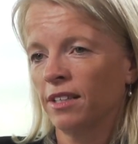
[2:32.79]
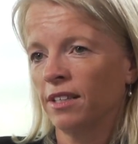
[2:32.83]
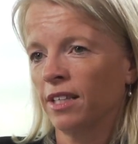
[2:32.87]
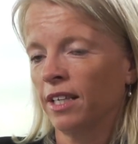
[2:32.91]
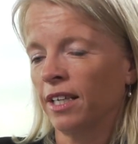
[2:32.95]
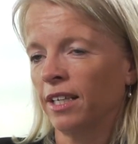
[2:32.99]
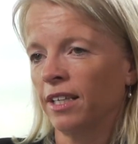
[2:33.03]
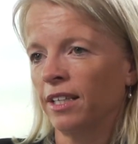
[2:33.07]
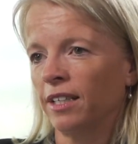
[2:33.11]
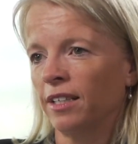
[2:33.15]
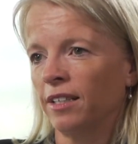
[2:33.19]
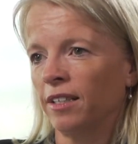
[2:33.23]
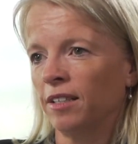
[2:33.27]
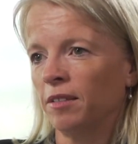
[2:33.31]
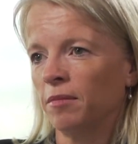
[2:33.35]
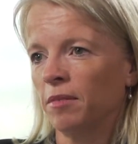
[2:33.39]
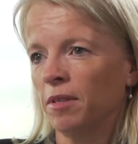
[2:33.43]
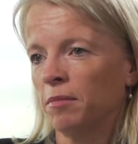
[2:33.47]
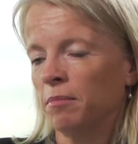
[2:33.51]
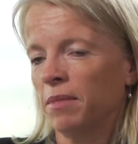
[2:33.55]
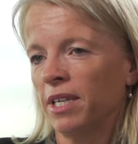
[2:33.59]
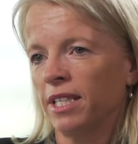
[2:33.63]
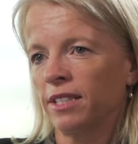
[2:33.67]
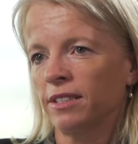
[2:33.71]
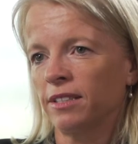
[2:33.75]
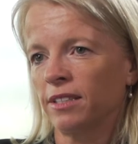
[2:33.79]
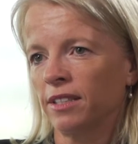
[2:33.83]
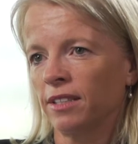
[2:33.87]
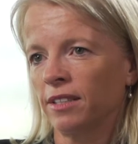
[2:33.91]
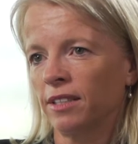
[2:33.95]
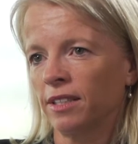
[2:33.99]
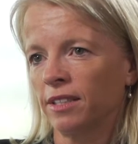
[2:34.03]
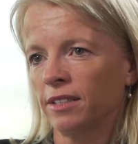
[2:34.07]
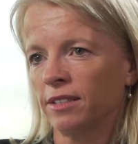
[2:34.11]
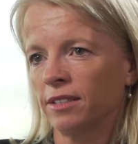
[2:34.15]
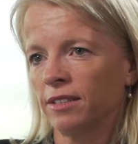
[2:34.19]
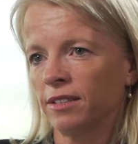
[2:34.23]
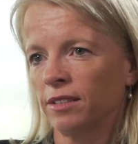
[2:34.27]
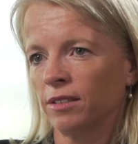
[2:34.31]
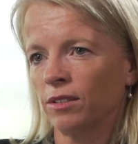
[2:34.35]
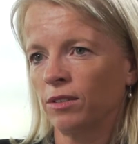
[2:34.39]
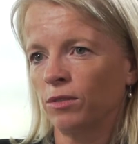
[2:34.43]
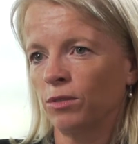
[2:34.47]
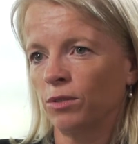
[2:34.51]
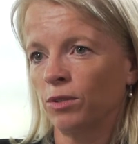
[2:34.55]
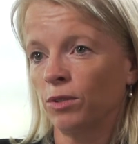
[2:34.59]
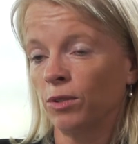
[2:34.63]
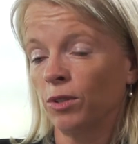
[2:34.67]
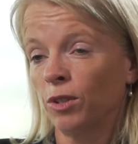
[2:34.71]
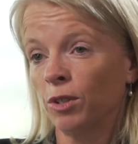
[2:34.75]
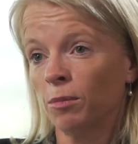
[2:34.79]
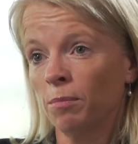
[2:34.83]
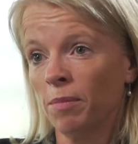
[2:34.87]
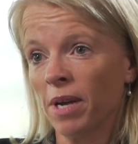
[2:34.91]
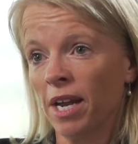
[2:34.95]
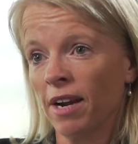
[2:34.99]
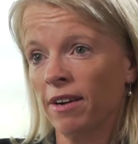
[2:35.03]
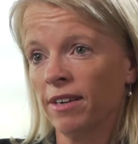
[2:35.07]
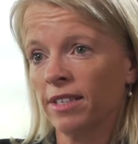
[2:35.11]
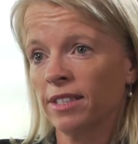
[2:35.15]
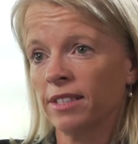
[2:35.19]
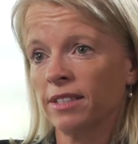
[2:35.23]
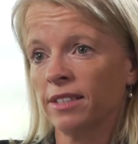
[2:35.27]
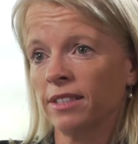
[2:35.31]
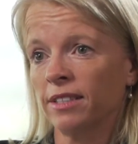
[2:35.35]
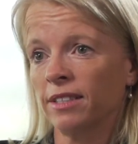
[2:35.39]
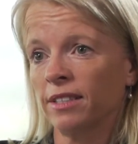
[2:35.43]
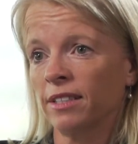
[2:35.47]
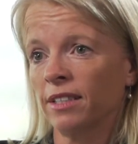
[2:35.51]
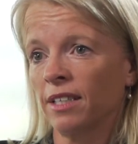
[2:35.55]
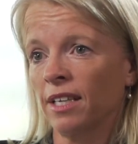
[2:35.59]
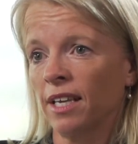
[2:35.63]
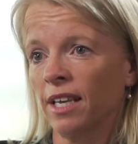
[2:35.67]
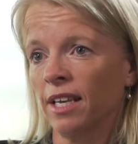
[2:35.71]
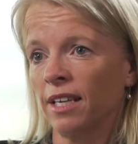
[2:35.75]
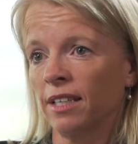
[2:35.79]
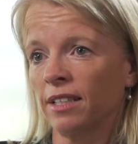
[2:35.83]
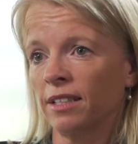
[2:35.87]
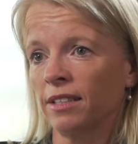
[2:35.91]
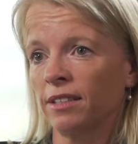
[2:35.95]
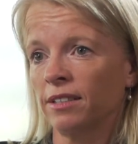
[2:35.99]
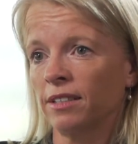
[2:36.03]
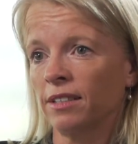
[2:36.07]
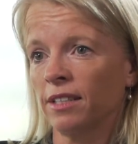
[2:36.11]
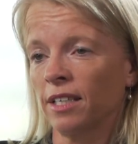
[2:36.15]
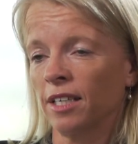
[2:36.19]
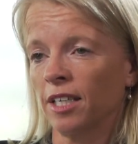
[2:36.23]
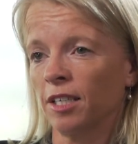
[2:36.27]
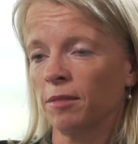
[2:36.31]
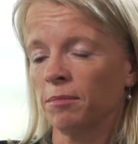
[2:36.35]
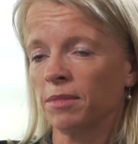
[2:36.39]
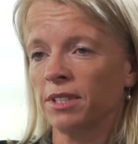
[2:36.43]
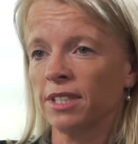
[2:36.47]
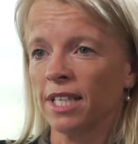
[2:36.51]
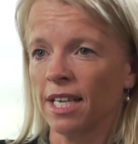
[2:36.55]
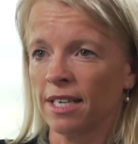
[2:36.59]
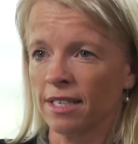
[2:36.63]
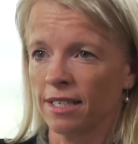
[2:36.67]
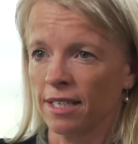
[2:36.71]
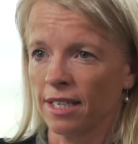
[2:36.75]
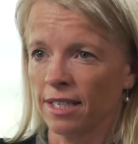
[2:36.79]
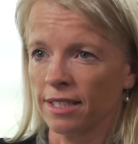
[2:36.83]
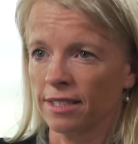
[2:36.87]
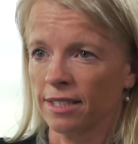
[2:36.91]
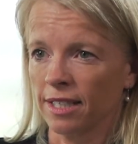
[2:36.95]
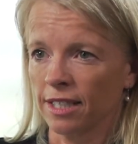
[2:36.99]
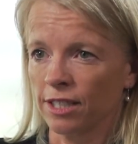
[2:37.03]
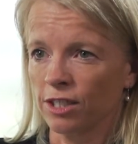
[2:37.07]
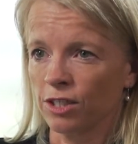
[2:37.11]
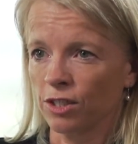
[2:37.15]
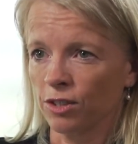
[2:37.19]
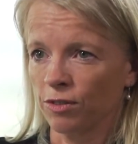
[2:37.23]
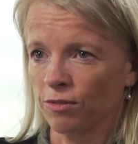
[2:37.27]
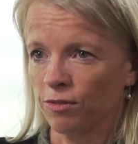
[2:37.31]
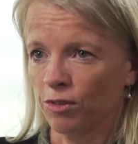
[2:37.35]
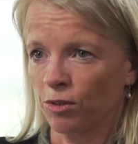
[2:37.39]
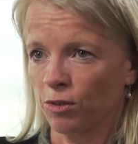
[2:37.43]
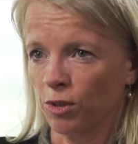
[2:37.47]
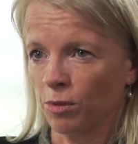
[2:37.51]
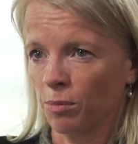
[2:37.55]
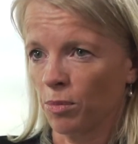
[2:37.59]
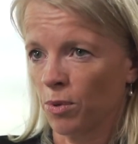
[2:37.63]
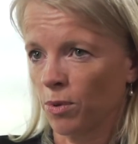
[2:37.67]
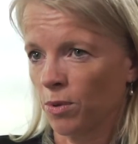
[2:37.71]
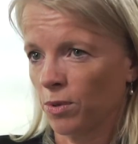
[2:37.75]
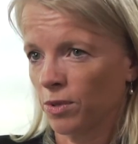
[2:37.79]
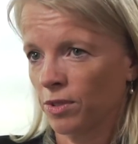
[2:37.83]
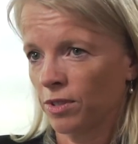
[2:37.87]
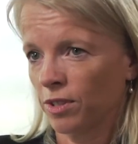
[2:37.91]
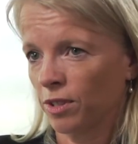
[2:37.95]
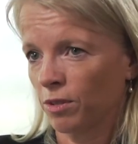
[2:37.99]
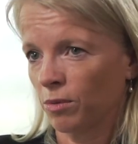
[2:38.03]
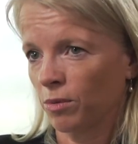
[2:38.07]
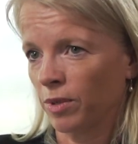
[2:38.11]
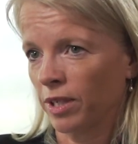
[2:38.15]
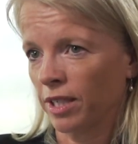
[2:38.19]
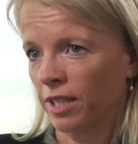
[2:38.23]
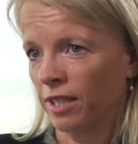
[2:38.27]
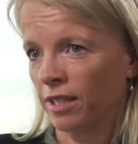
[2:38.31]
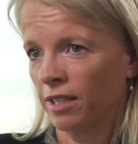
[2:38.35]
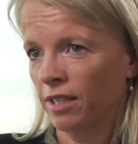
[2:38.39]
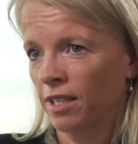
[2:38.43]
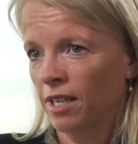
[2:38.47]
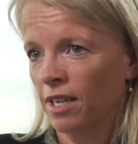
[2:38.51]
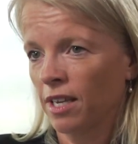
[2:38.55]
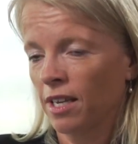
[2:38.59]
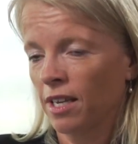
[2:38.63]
It means that there's good comparison and standardisation of the reports that we